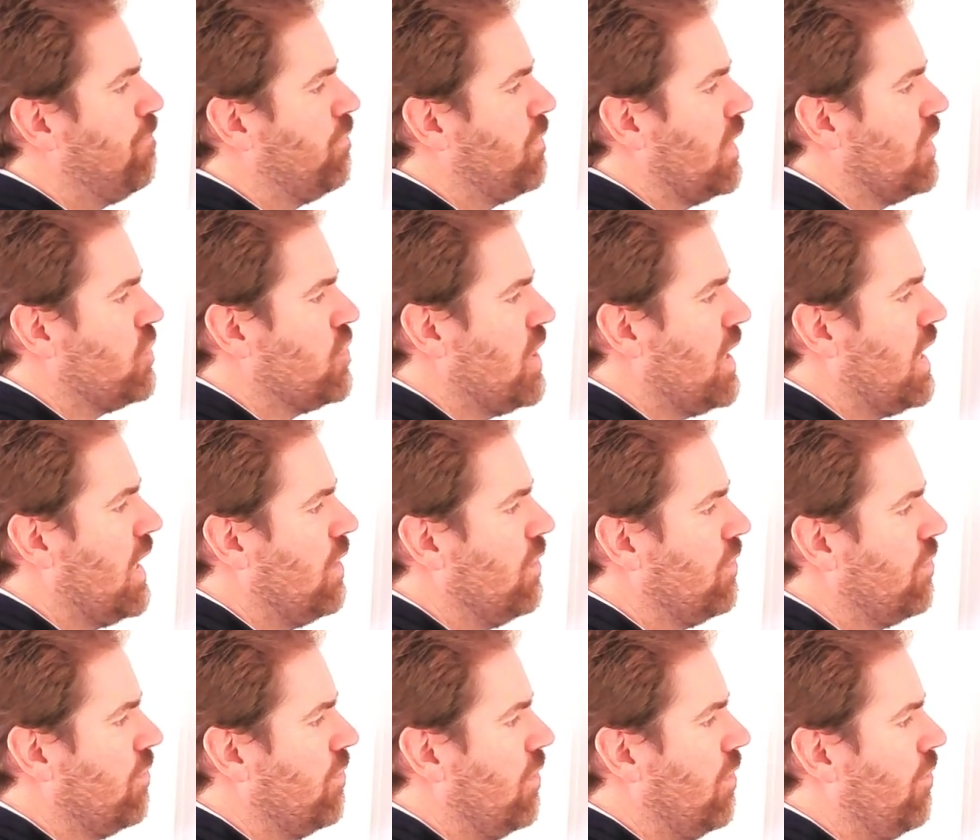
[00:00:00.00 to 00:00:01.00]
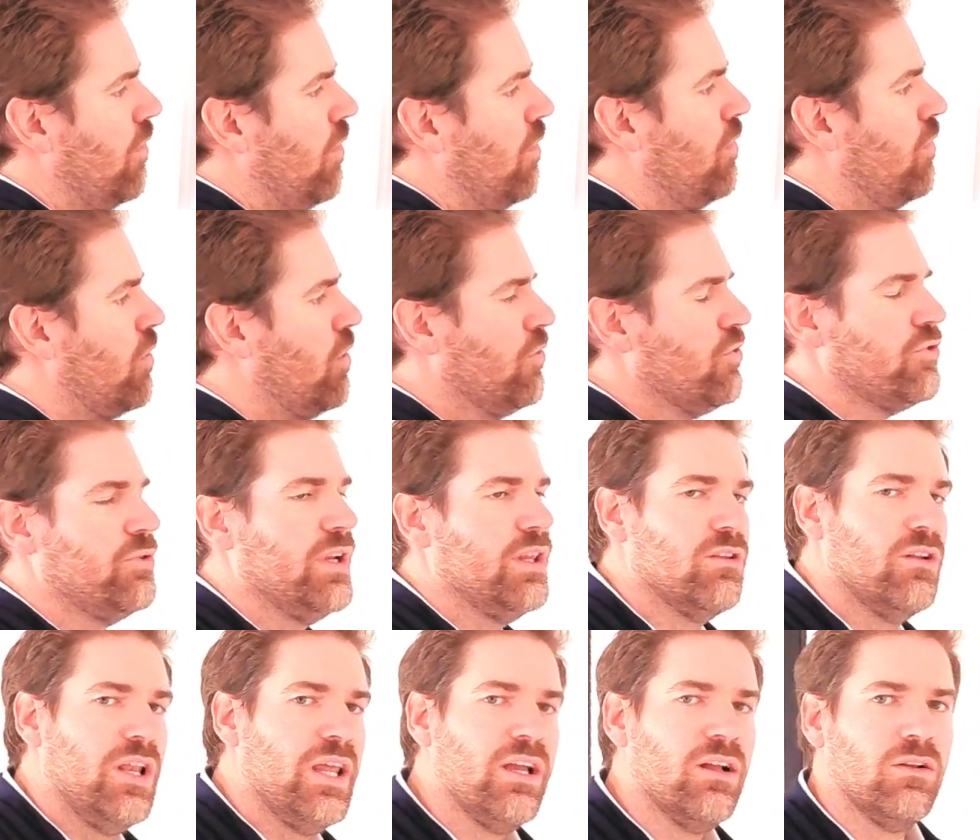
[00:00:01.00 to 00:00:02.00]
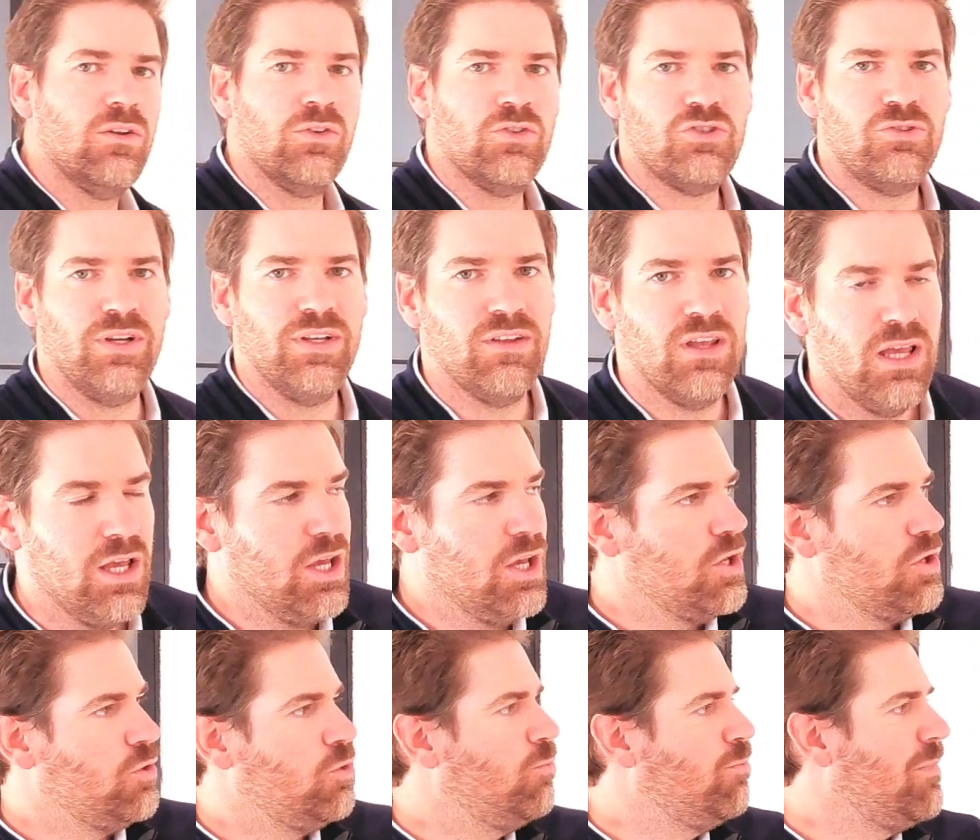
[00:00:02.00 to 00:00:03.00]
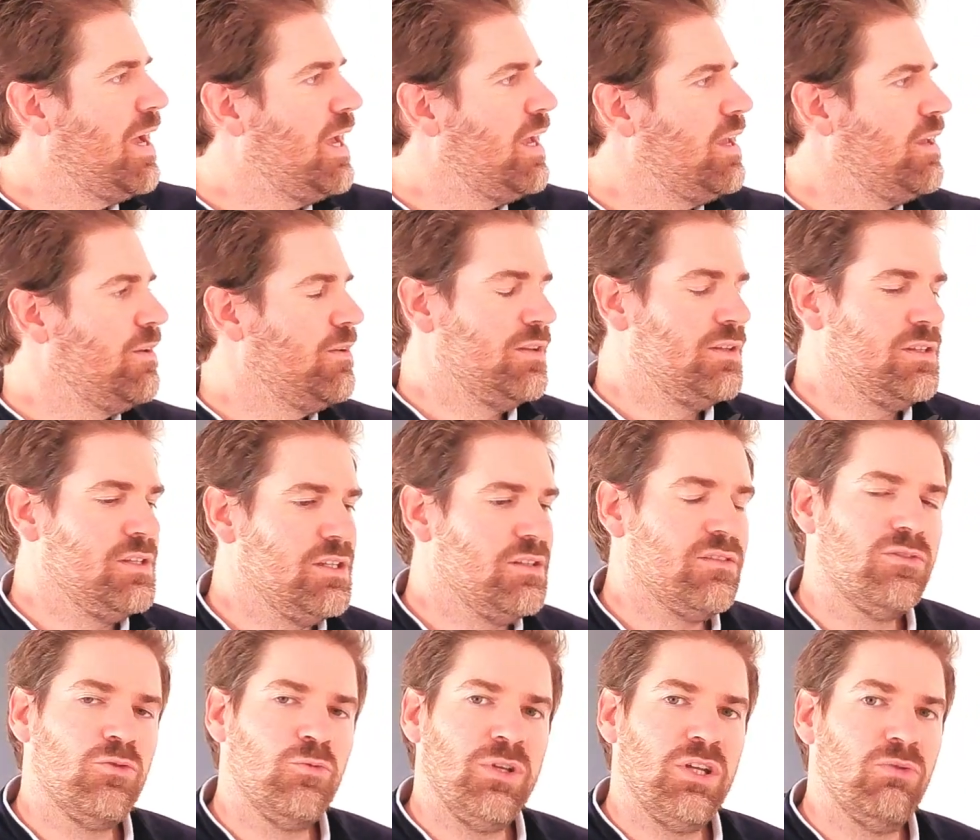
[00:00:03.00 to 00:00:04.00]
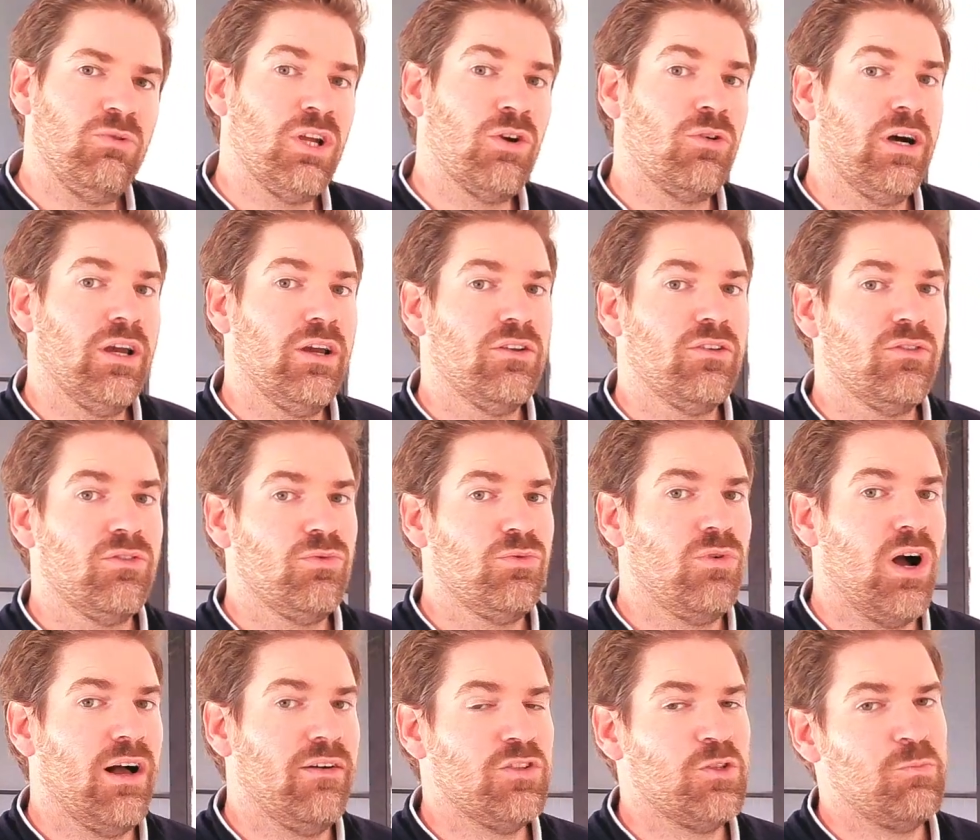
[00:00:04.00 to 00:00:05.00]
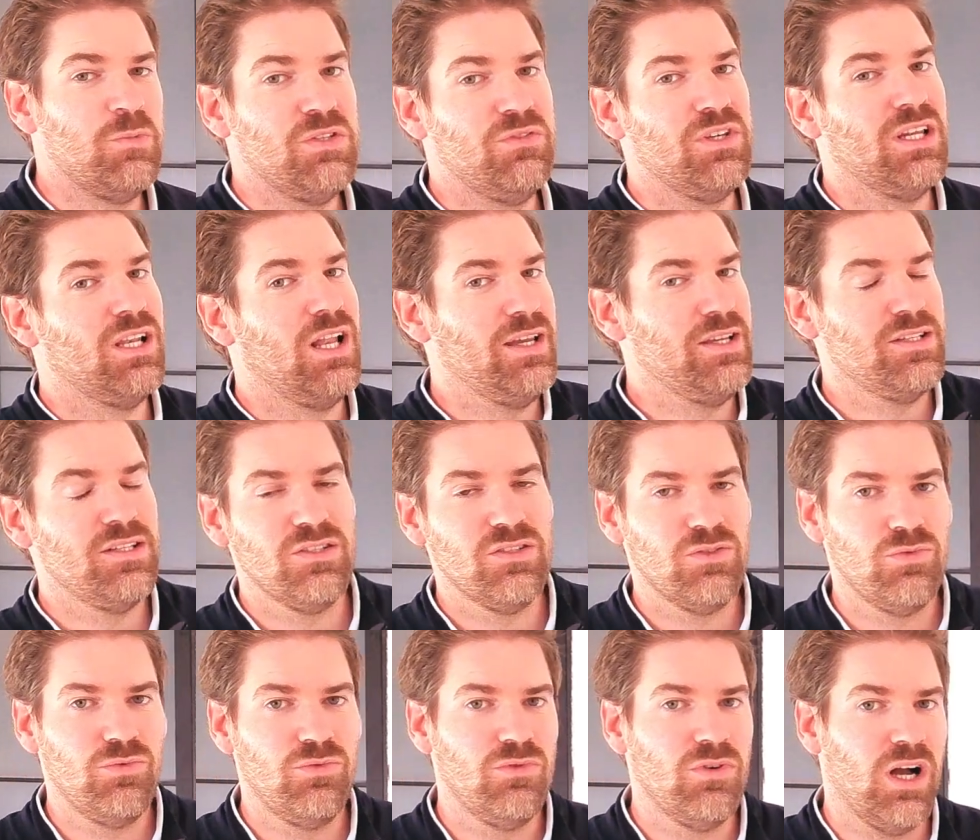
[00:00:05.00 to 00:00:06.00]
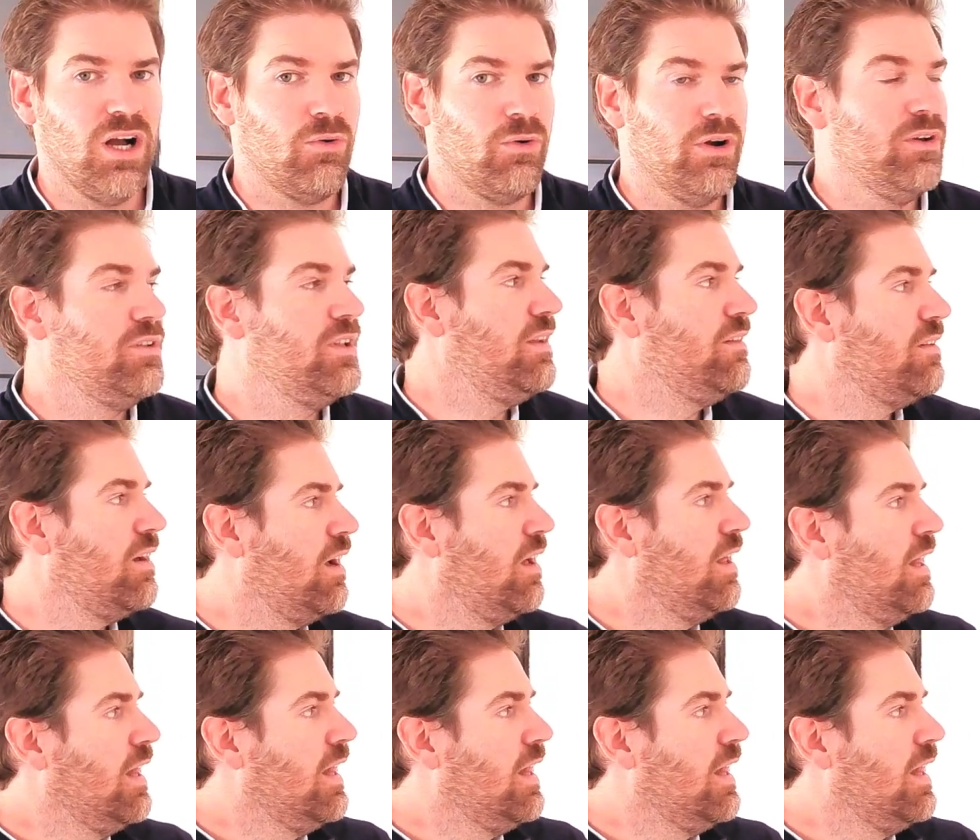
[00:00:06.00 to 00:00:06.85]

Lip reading: check out on the constraint, the legal constraint. You may need to be required to have a specific license to acquire data.